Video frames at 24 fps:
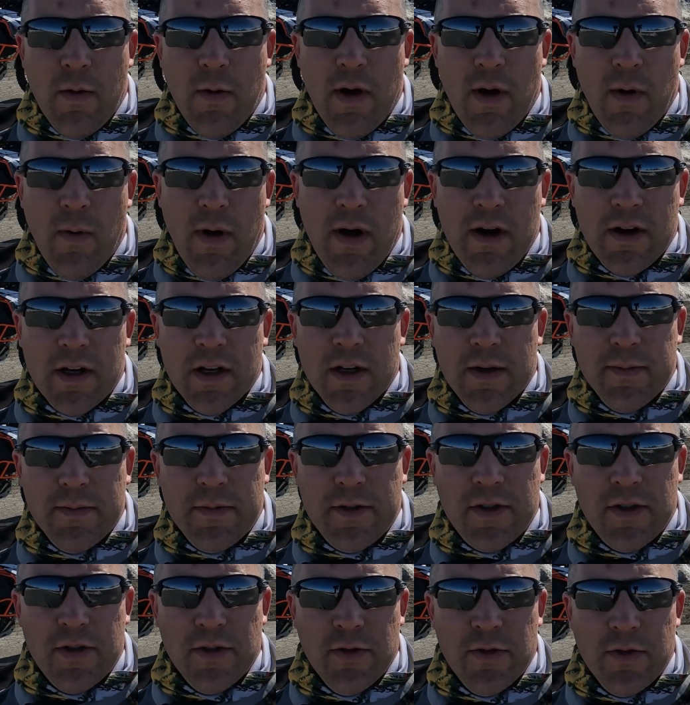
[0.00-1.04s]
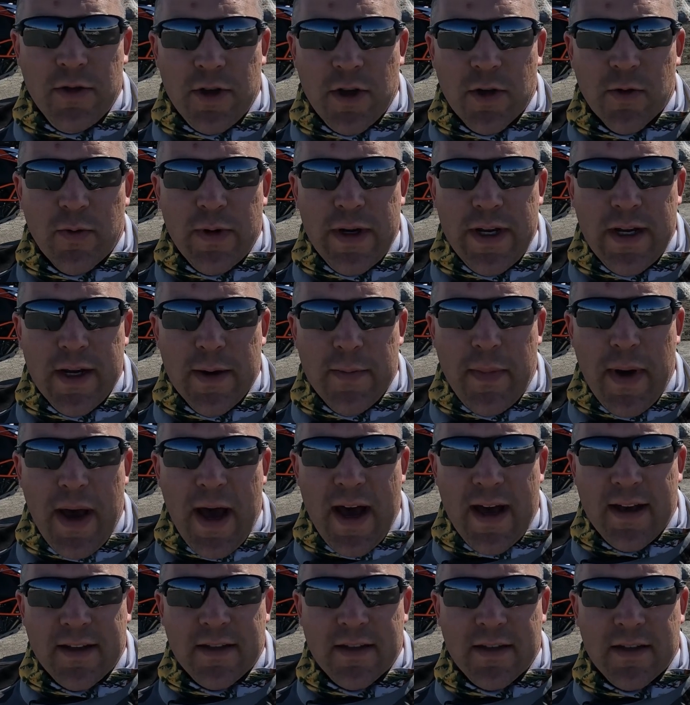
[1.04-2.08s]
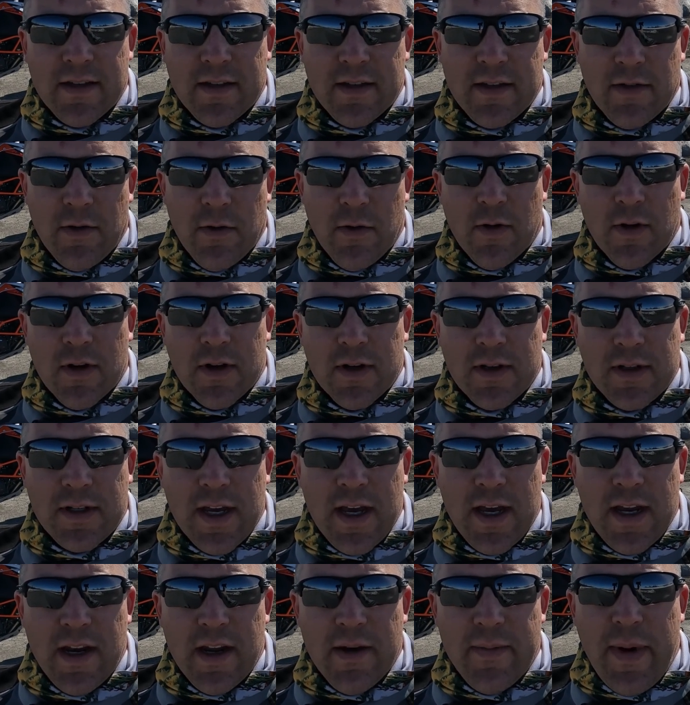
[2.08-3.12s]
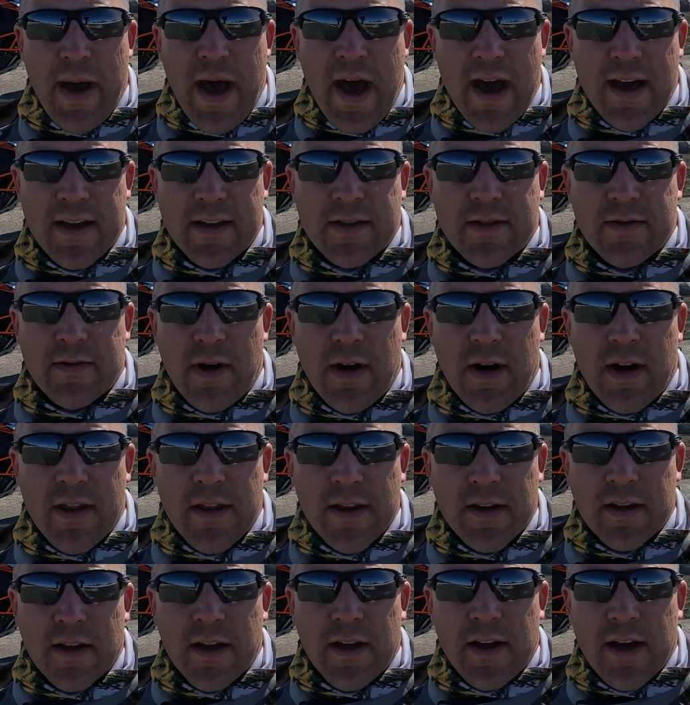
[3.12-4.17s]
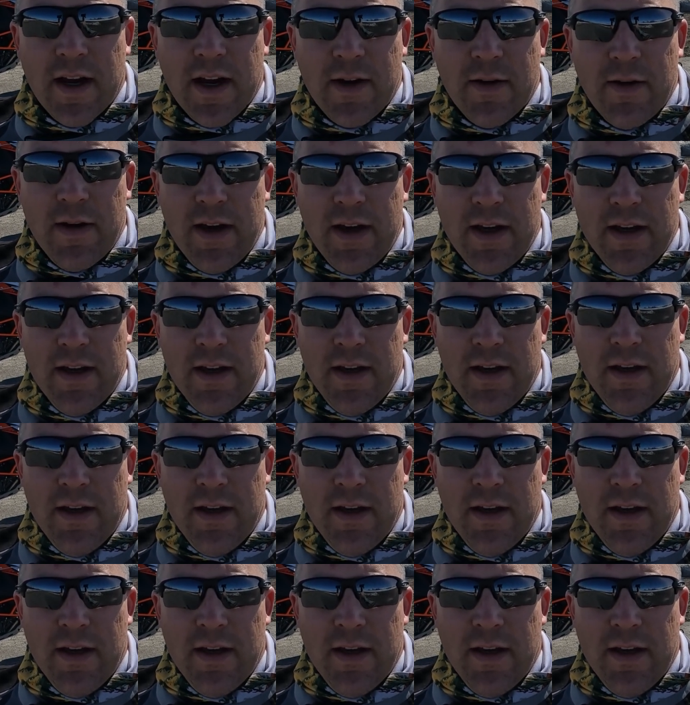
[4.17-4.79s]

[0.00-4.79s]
well, welcome to Eureka Pass, or Tehetna Pass, right on the Glenn Highway.